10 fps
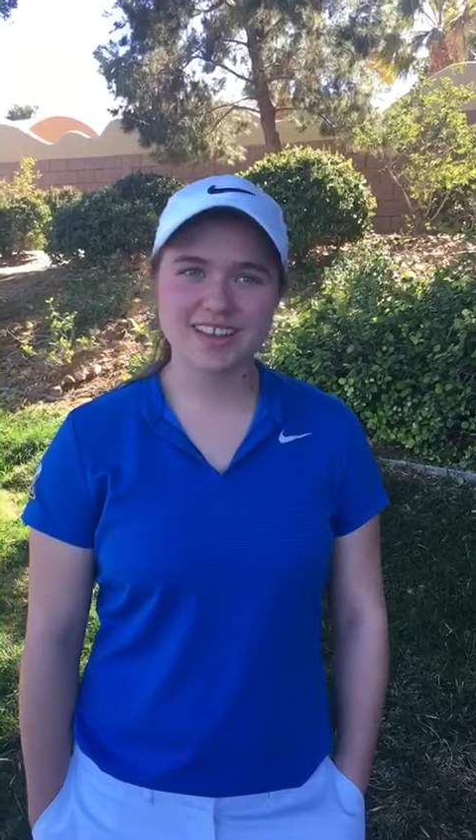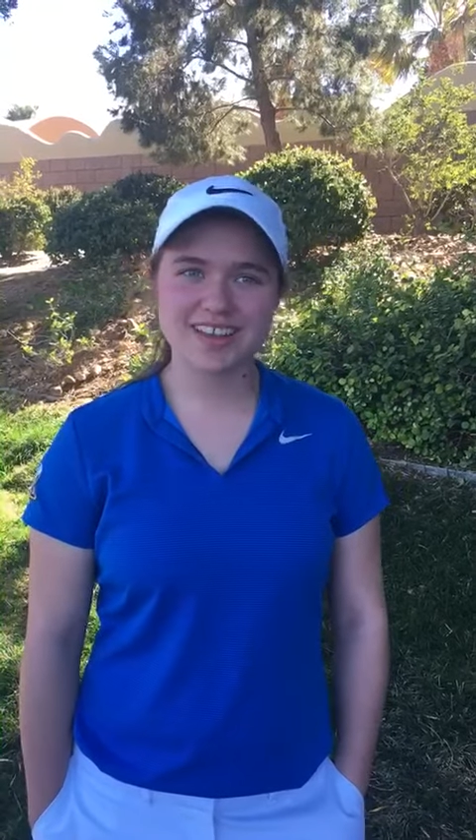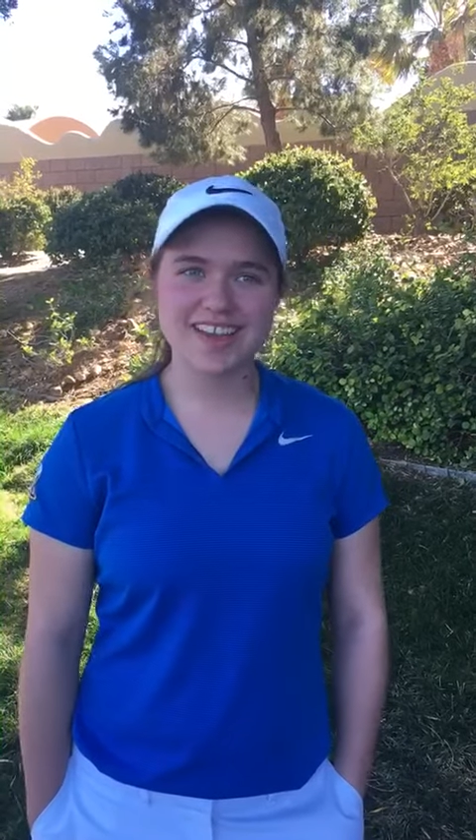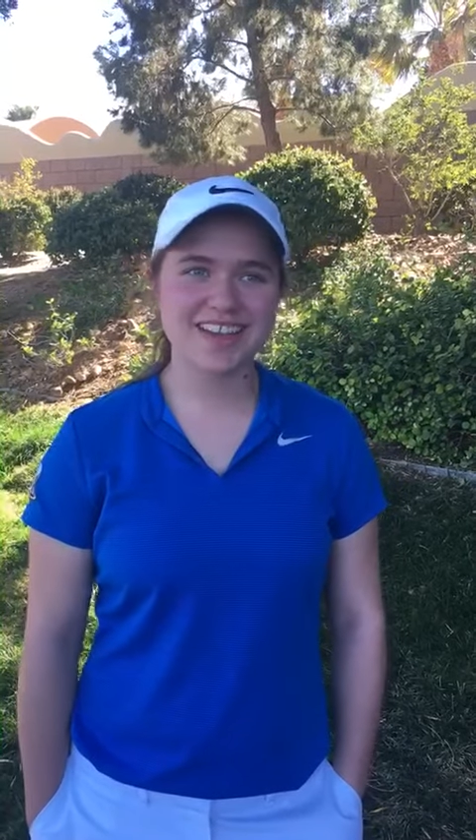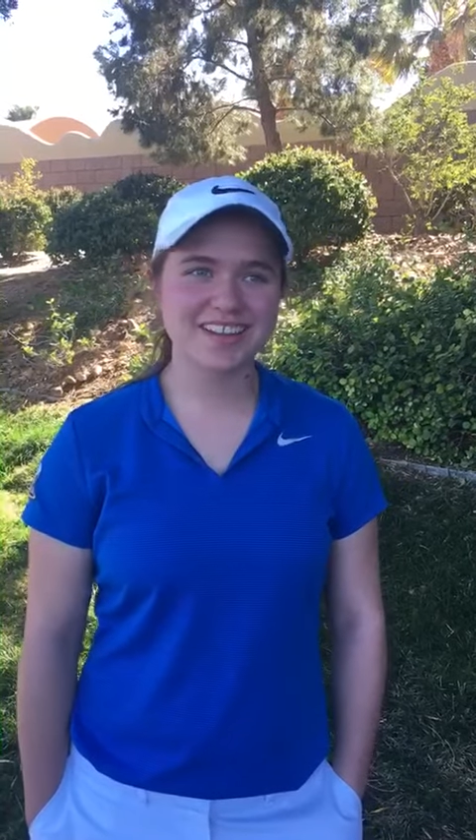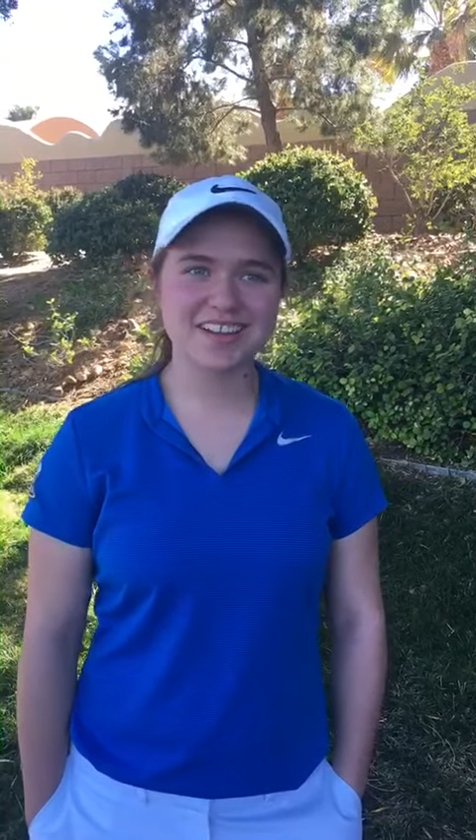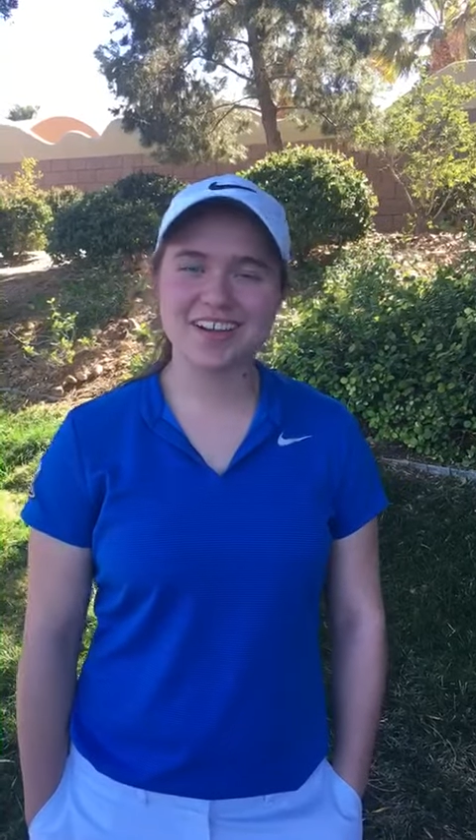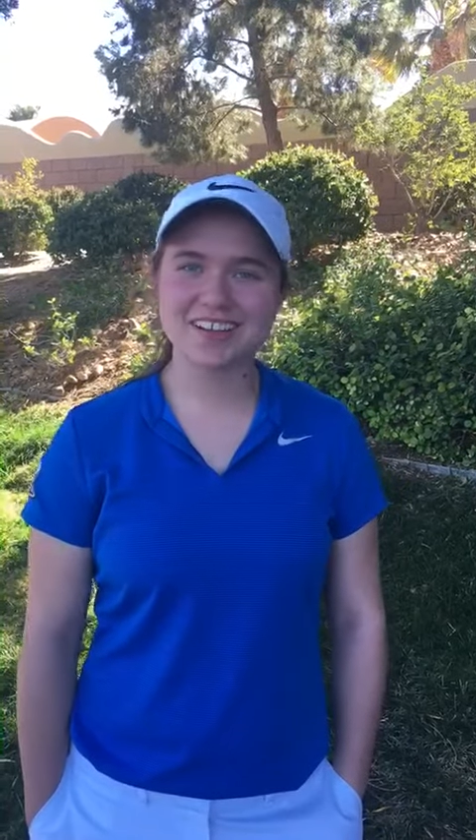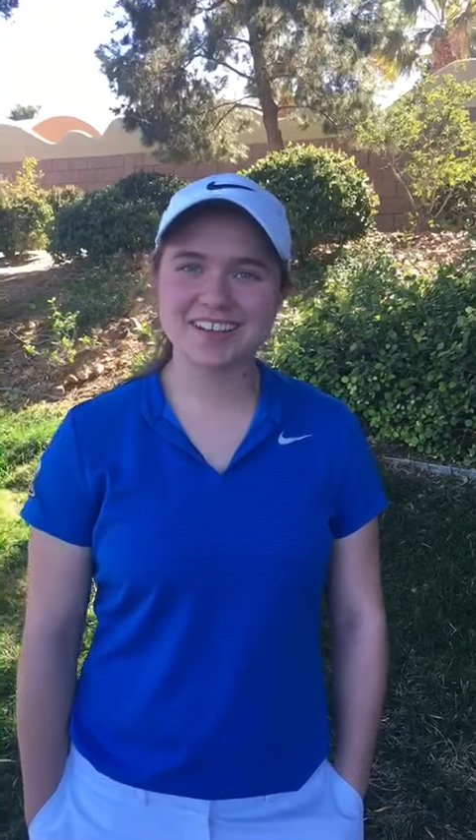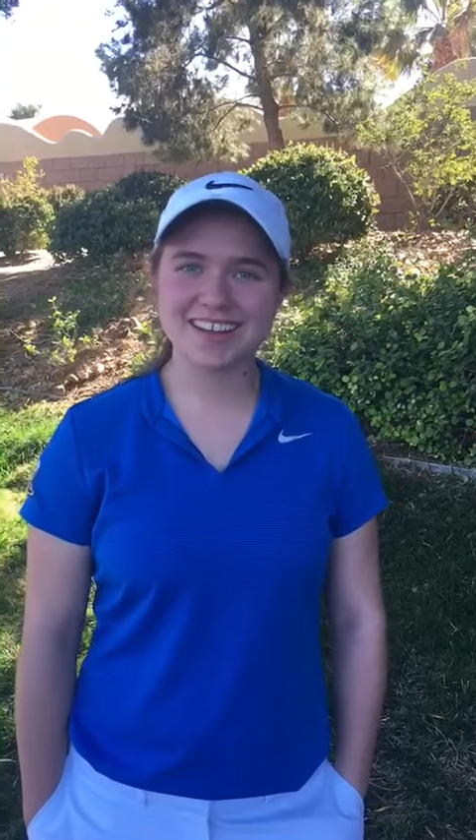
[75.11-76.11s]
and
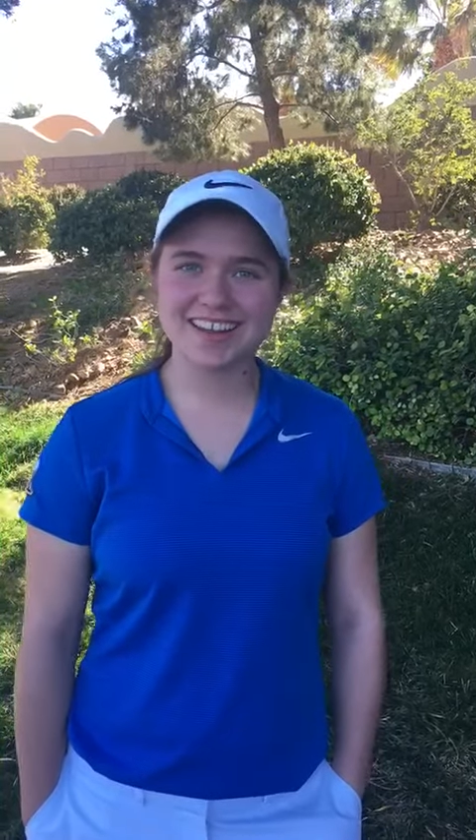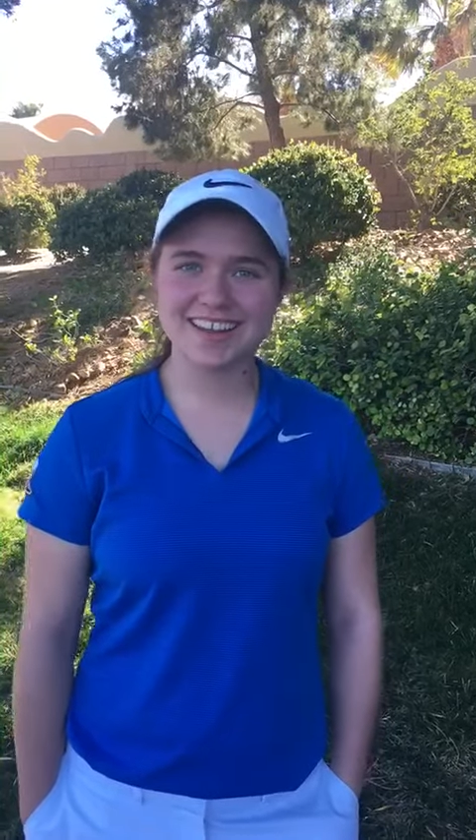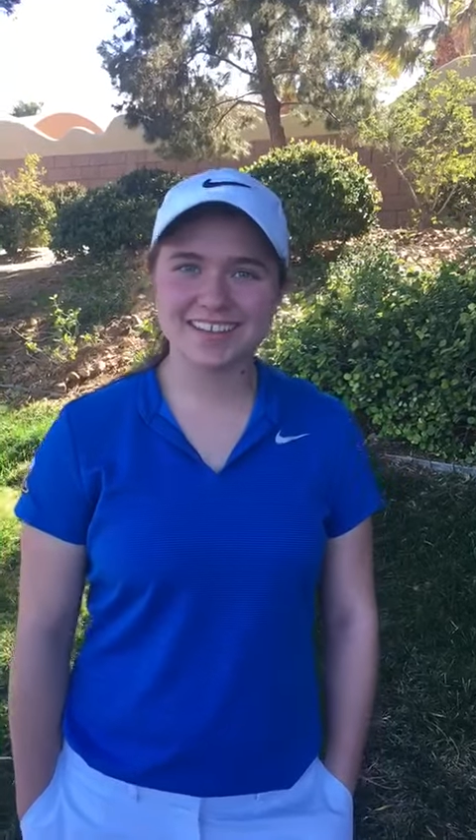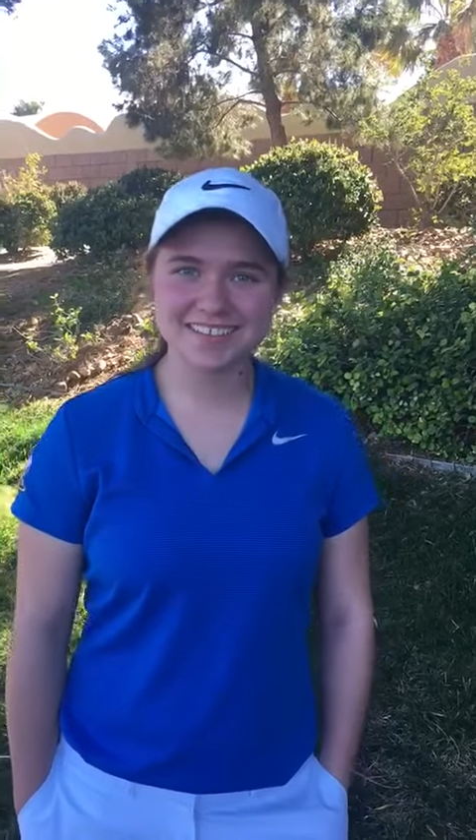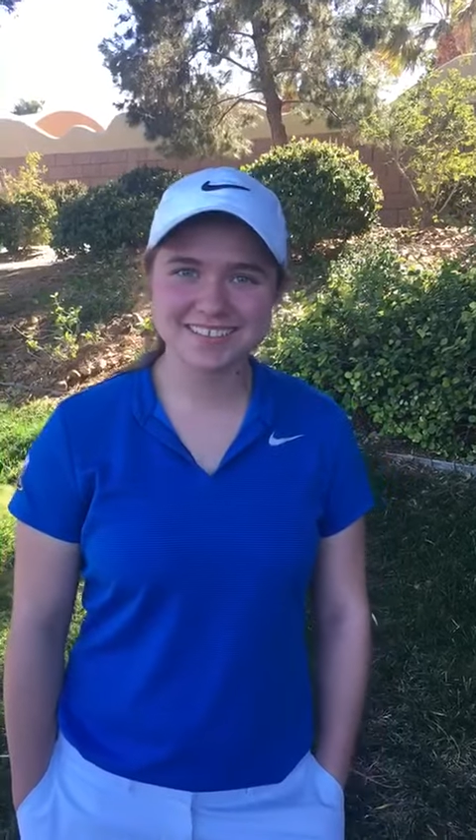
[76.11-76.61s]
call it a day.